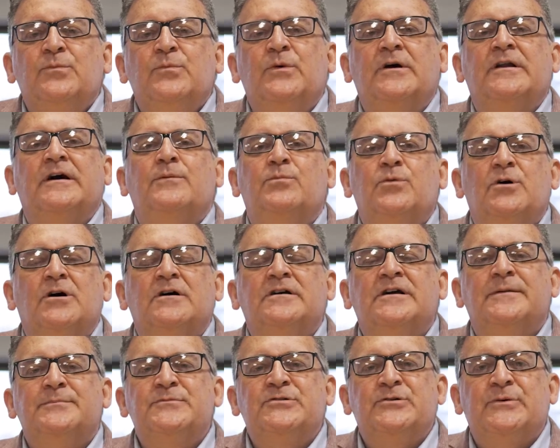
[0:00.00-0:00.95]
when I walk
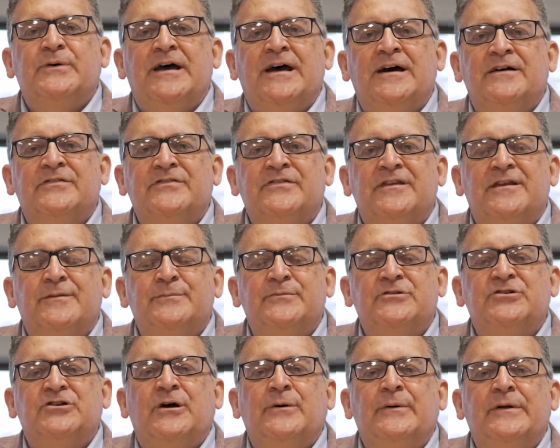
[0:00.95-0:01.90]
up to a house that I'm
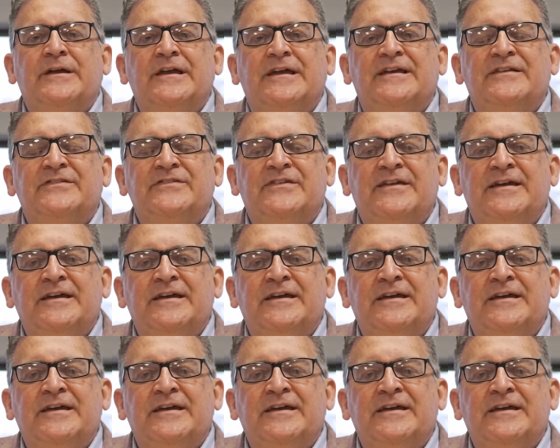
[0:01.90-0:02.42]
showing is